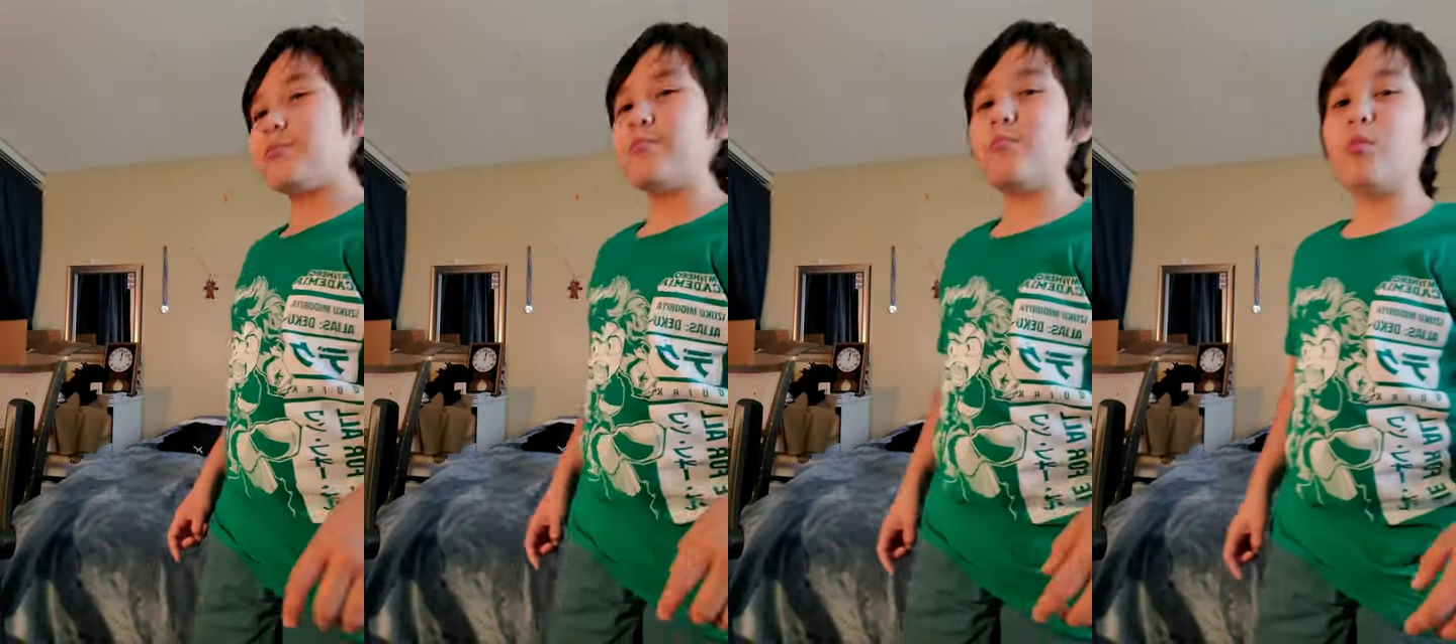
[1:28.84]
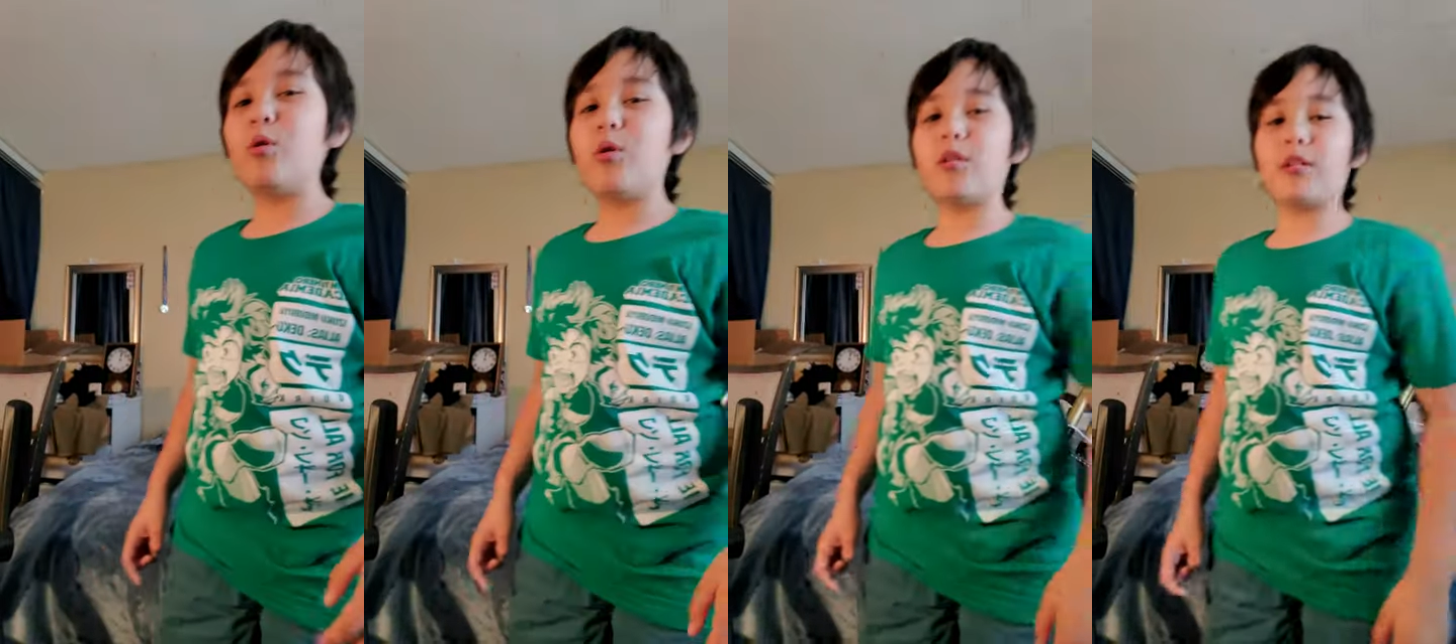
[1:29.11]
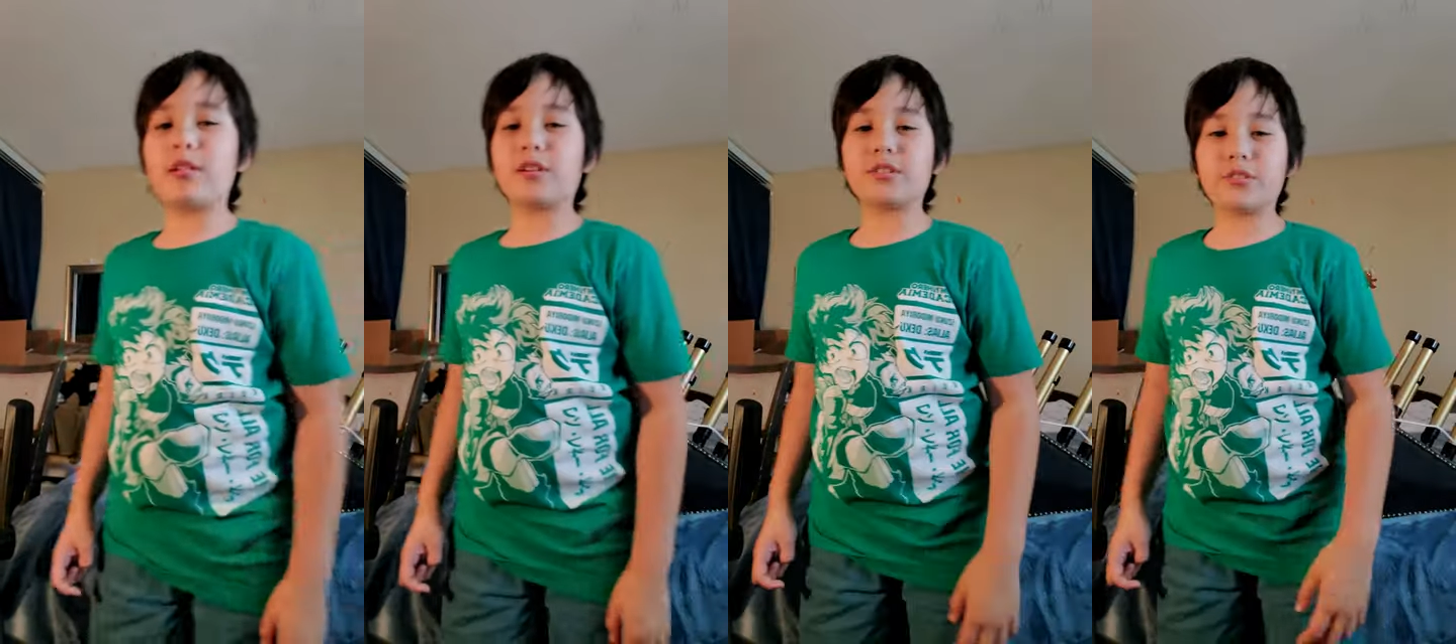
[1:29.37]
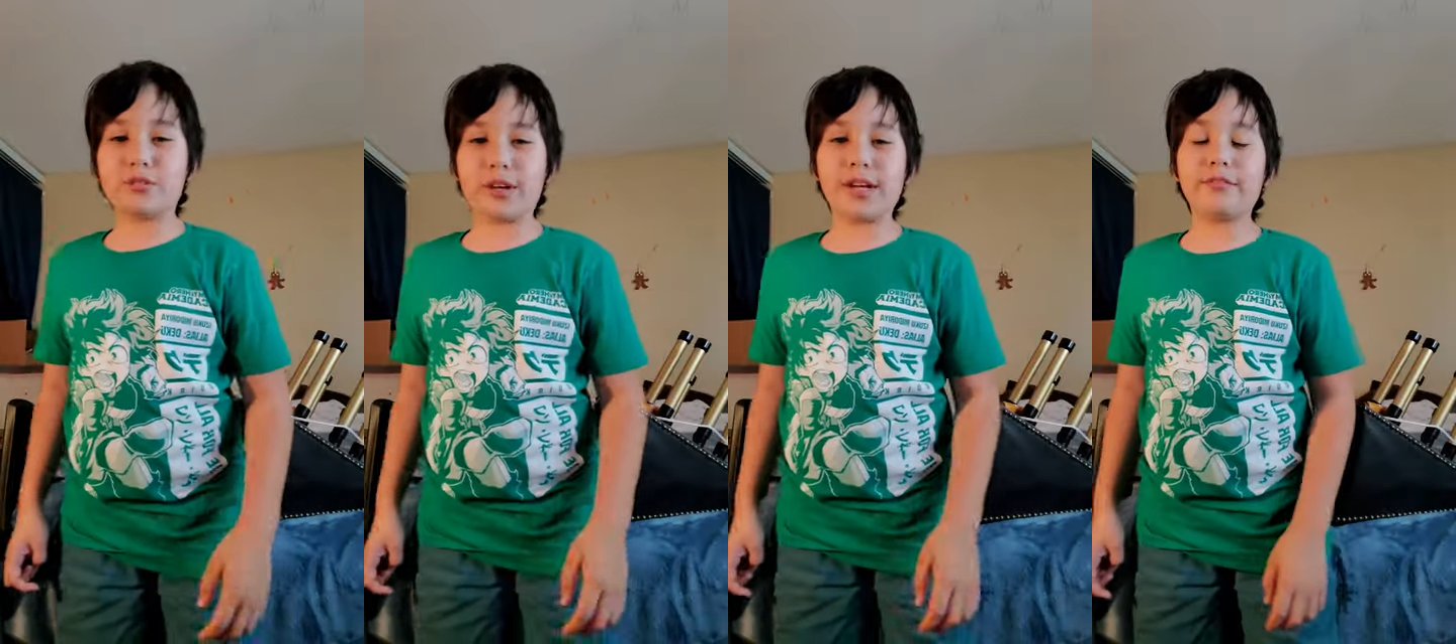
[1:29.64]
more
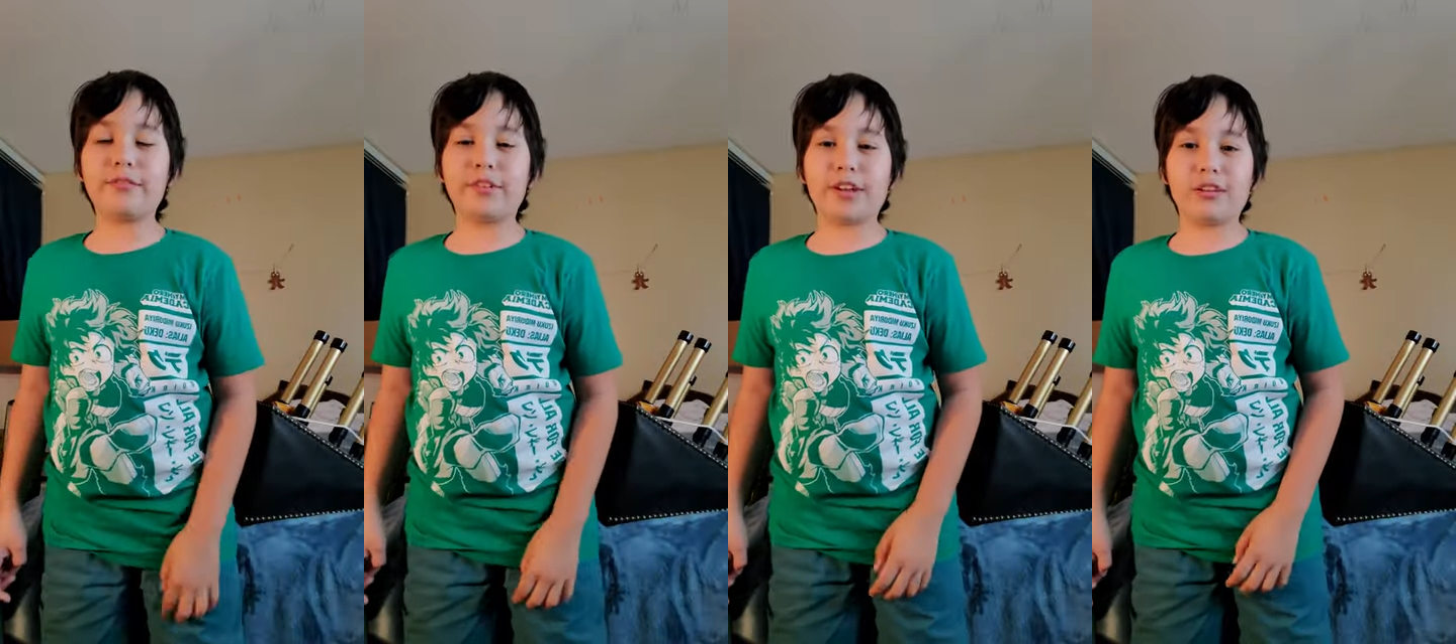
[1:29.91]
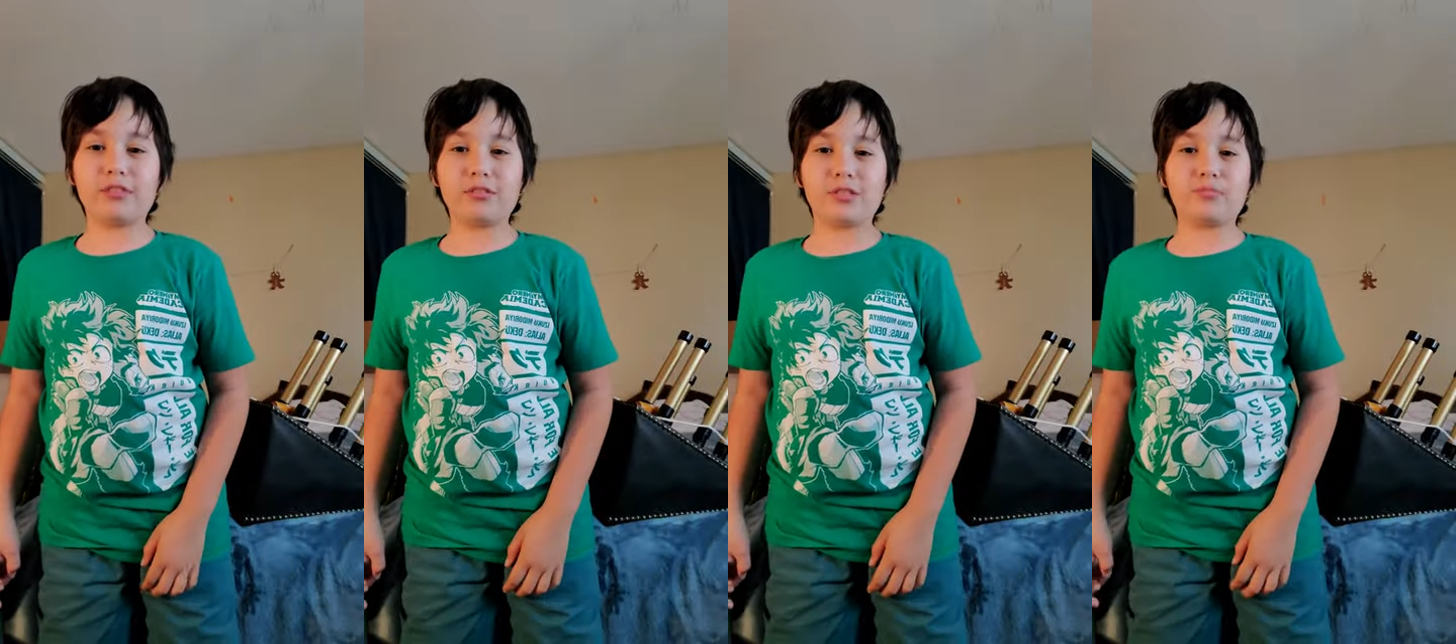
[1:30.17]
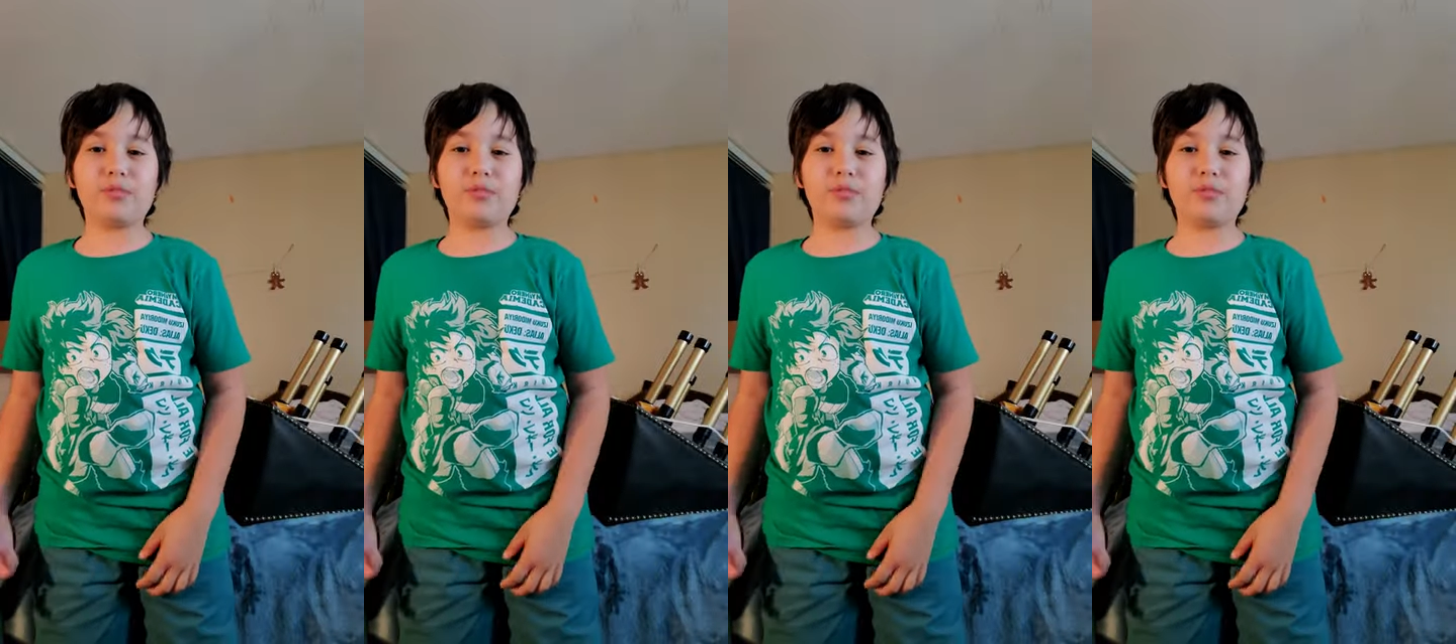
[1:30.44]
train videos.